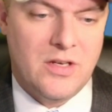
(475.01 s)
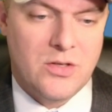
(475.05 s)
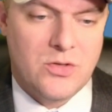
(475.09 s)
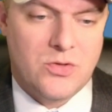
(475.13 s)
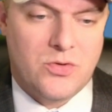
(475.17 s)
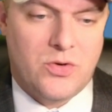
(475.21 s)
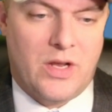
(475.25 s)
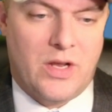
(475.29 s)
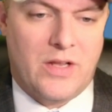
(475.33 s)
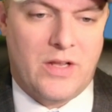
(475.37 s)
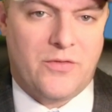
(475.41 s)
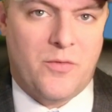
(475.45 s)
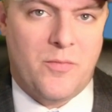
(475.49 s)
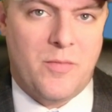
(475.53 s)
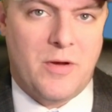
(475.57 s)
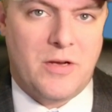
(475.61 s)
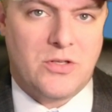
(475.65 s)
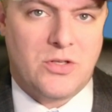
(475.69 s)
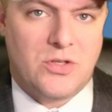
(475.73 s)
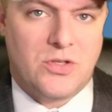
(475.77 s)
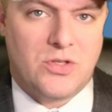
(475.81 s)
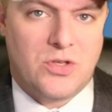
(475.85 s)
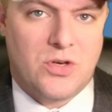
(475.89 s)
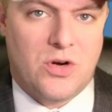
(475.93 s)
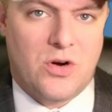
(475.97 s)

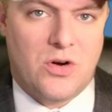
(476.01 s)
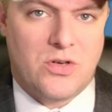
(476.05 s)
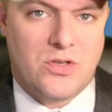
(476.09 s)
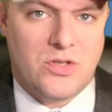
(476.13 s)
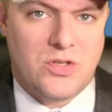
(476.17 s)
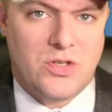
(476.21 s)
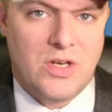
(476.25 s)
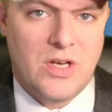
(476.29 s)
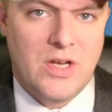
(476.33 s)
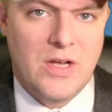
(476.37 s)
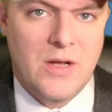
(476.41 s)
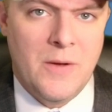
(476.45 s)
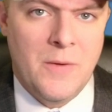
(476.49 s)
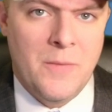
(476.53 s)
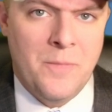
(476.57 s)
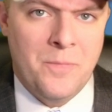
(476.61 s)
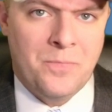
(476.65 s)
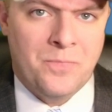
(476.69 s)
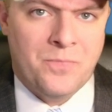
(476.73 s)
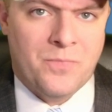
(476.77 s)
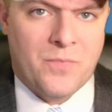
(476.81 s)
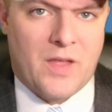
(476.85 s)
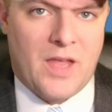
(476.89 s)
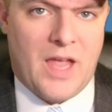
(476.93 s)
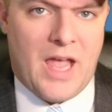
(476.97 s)
Transformation Church
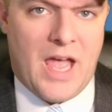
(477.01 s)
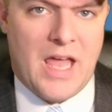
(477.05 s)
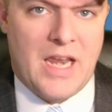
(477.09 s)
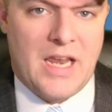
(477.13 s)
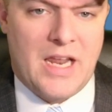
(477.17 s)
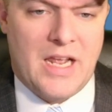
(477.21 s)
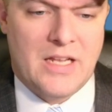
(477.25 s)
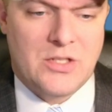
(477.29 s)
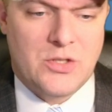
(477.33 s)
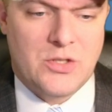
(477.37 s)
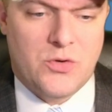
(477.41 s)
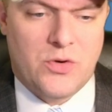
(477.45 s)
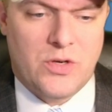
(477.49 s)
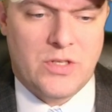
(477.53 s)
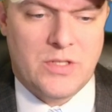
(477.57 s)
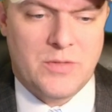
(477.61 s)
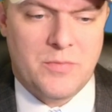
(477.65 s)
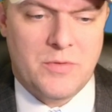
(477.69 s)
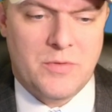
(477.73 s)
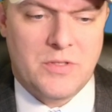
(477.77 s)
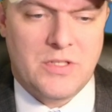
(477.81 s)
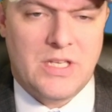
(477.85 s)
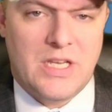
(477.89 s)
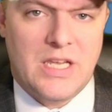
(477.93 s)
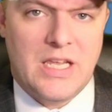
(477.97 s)
had its Christmas